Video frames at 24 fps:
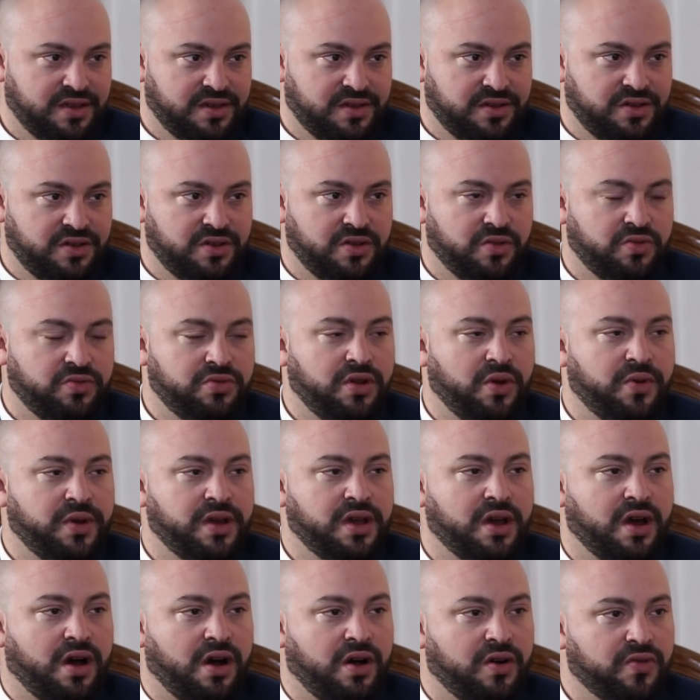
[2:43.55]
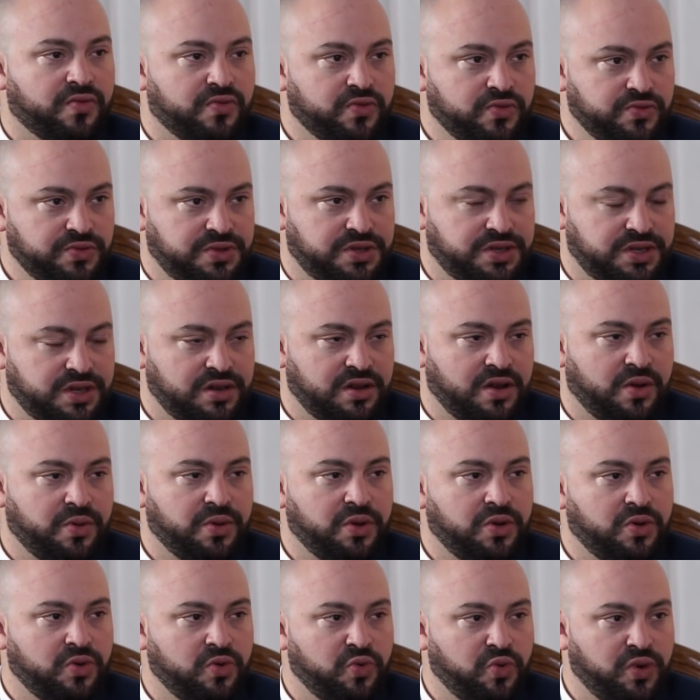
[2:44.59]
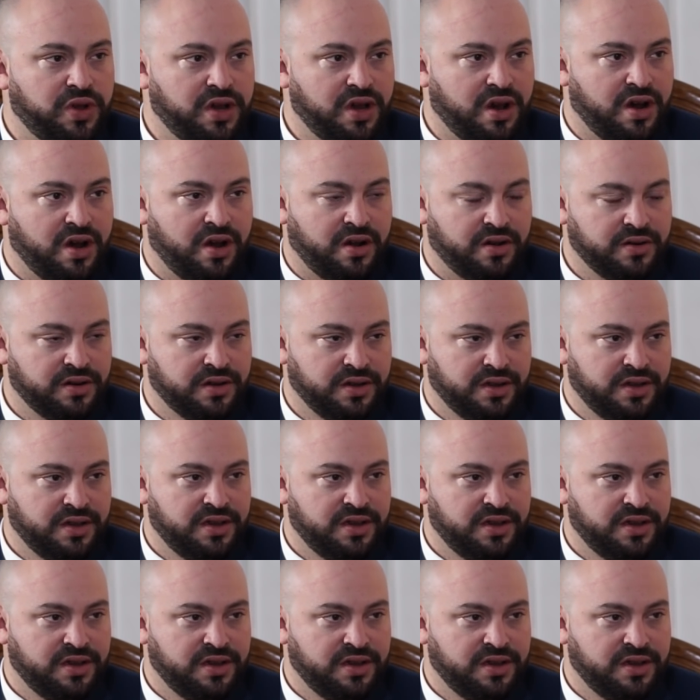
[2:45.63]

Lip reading: Knowing our roots and knowing who we are